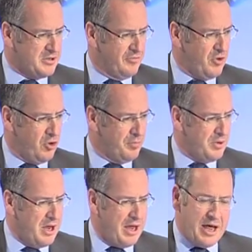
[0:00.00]
of Europe
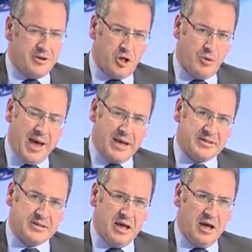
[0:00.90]
and the
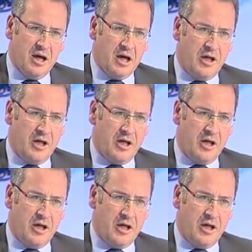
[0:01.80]
US, I